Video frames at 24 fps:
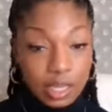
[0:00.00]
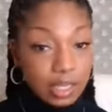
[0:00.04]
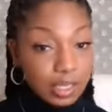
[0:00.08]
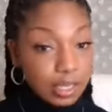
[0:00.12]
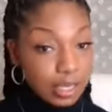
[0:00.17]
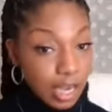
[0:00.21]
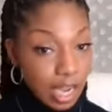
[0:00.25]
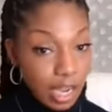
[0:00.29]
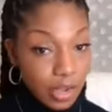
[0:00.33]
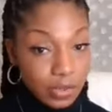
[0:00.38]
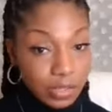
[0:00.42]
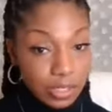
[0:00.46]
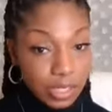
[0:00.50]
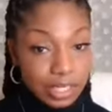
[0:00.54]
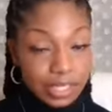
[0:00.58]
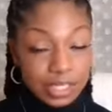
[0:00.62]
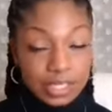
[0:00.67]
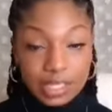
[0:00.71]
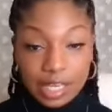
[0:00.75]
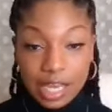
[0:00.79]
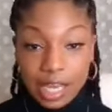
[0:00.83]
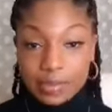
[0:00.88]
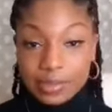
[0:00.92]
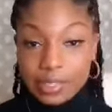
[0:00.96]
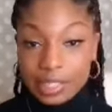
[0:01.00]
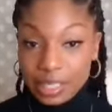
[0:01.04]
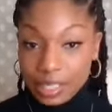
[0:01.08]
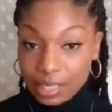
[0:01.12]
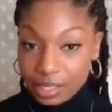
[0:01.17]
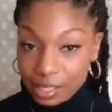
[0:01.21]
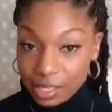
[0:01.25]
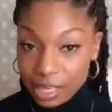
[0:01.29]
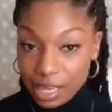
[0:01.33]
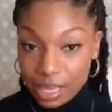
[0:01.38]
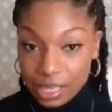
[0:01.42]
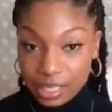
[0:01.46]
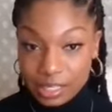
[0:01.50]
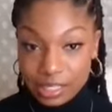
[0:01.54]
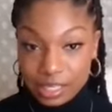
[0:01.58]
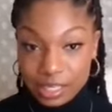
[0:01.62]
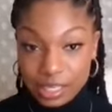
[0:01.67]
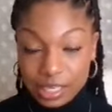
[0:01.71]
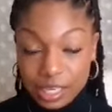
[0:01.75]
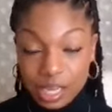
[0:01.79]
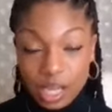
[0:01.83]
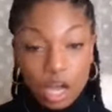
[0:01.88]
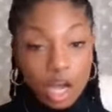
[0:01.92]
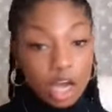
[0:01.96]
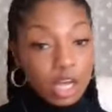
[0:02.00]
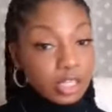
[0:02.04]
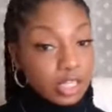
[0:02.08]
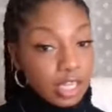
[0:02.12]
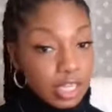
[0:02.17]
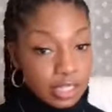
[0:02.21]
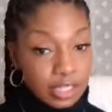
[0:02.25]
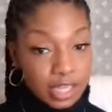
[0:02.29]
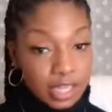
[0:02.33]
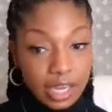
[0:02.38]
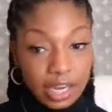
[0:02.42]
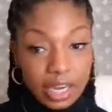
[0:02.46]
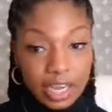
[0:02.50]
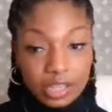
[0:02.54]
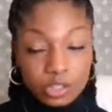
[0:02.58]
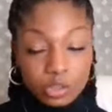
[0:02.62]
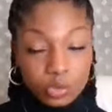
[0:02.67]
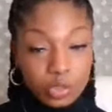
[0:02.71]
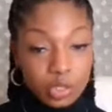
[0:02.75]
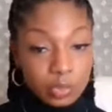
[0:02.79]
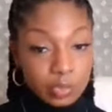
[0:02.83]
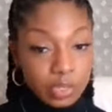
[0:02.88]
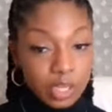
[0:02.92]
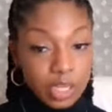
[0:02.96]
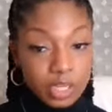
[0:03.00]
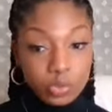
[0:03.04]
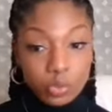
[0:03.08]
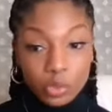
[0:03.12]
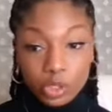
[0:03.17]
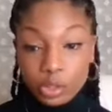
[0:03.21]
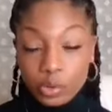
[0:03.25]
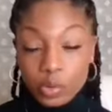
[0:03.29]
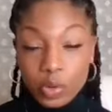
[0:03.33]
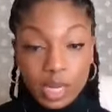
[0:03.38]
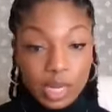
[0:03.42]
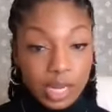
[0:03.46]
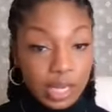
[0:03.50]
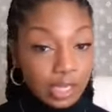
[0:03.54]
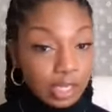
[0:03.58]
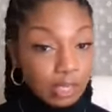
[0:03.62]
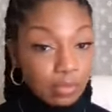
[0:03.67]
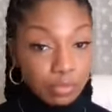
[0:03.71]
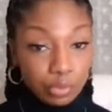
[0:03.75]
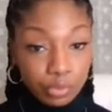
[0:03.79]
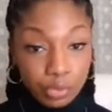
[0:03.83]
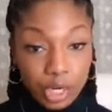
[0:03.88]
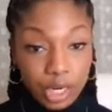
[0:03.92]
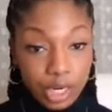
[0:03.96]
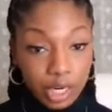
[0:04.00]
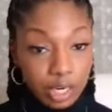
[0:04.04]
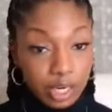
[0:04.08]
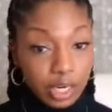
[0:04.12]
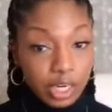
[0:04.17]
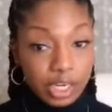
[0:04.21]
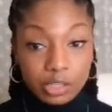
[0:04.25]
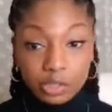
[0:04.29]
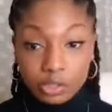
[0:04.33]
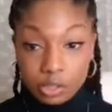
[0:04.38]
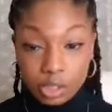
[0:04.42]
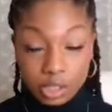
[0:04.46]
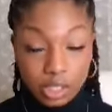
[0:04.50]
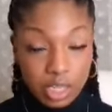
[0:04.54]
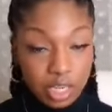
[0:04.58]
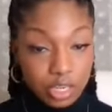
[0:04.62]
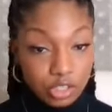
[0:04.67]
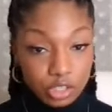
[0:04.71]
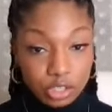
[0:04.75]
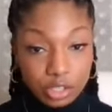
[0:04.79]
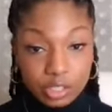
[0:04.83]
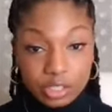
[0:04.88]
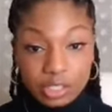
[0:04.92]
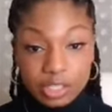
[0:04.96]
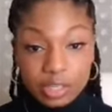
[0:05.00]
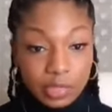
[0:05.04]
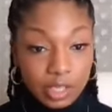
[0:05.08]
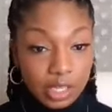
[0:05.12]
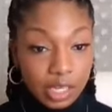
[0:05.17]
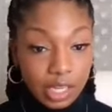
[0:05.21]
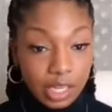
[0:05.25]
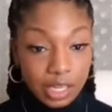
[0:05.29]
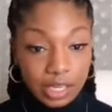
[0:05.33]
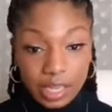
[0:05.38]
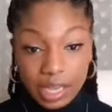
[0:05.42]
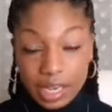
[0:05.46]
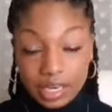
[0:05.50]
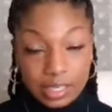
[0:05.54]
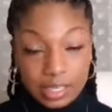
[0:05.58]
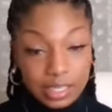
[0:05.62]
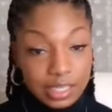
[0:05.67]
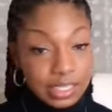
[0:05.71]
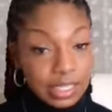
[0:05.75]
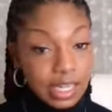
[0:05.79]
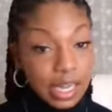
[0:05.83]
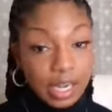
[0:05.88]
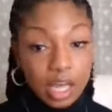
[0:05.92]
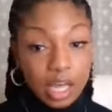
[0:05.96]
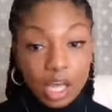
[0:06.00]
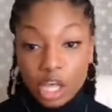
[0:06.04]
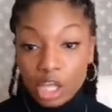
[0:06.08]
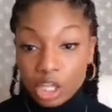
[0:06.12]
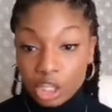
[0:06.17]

Now is not the time to get lazy, unless God has you in a place where you are like in prayer, intercession, or something like that, and he's like,